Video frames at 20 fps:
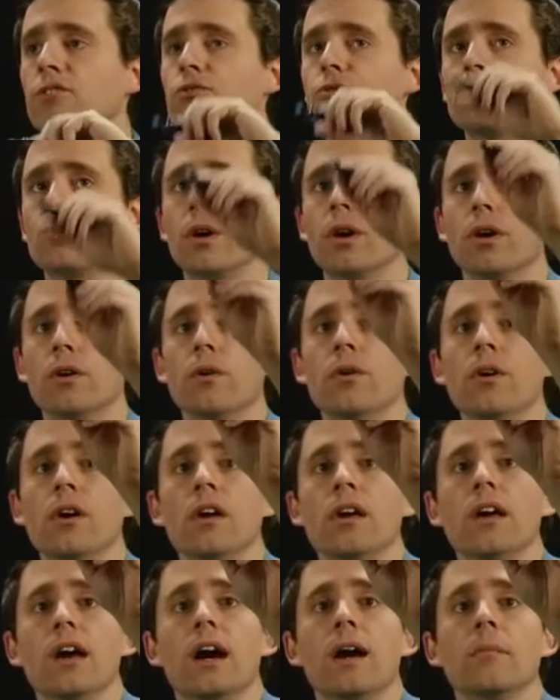row
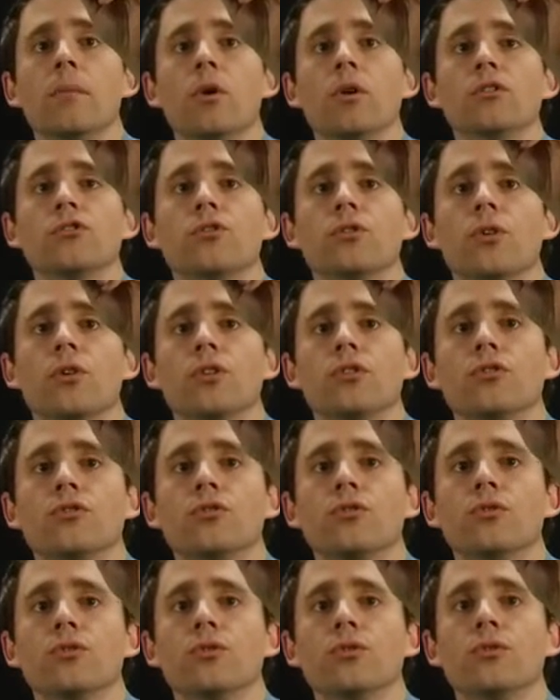I'm also going
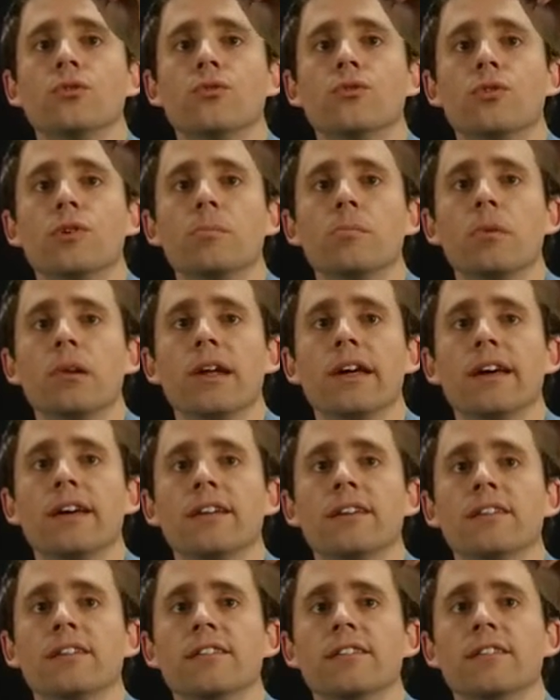to
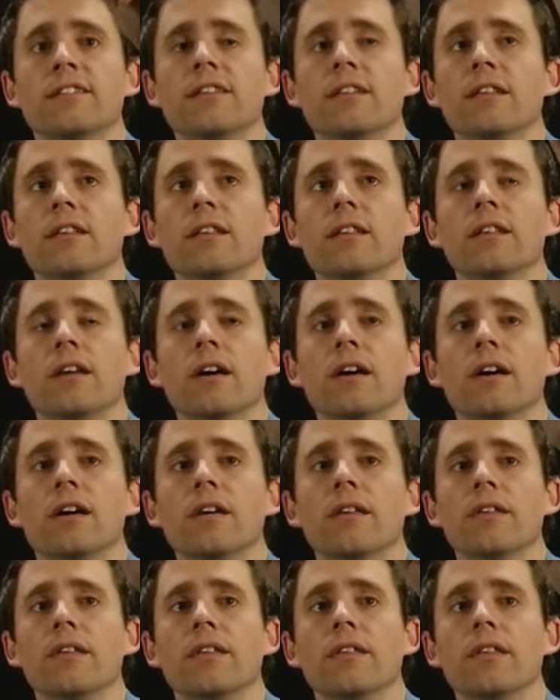replace
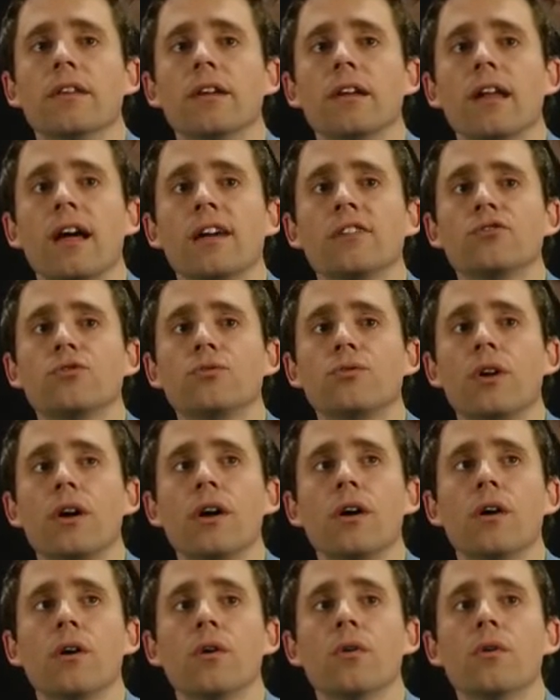uh, the last
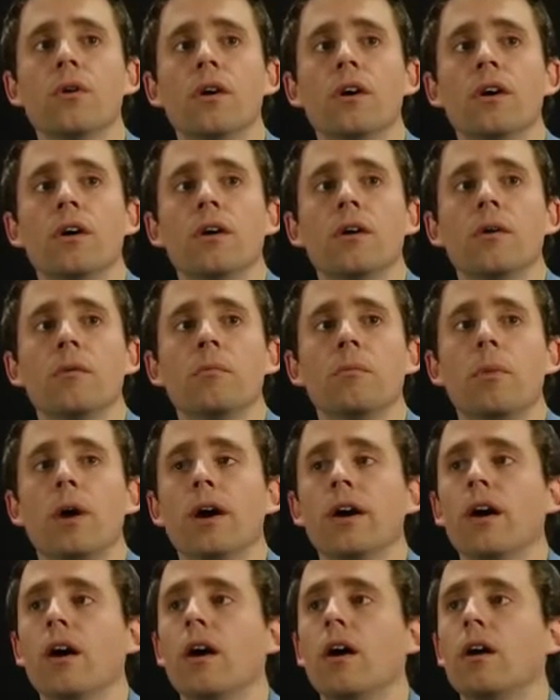row
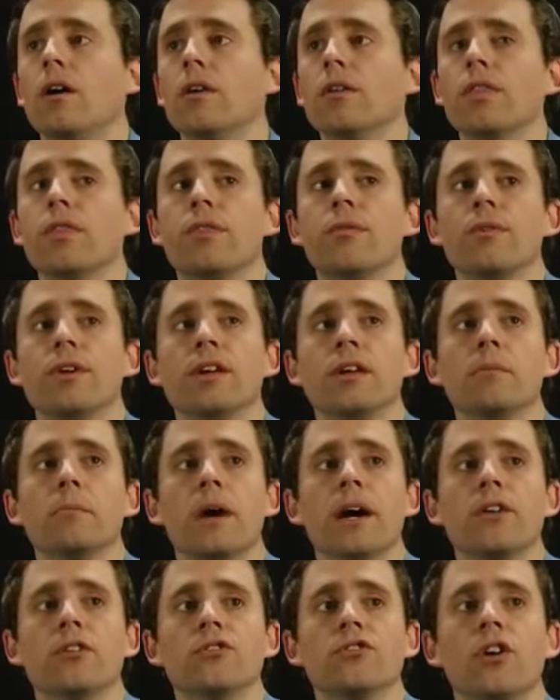by R3
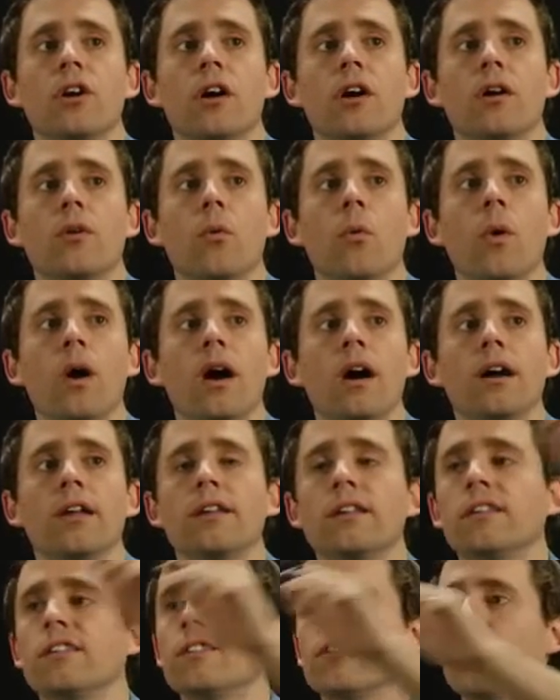minus
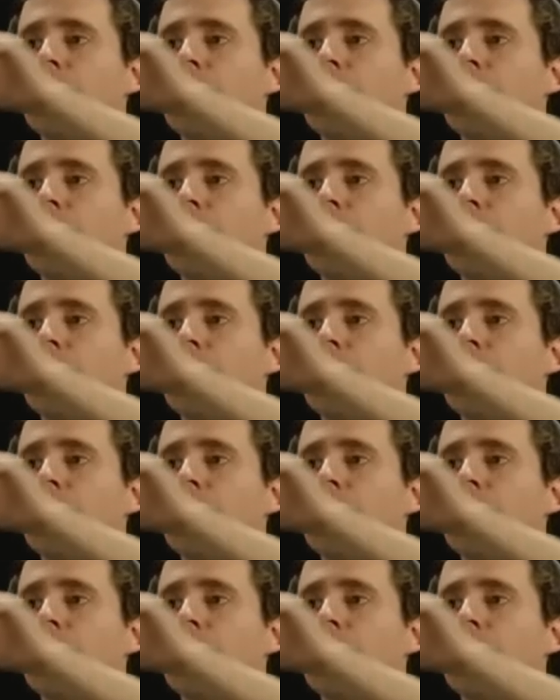R1, so I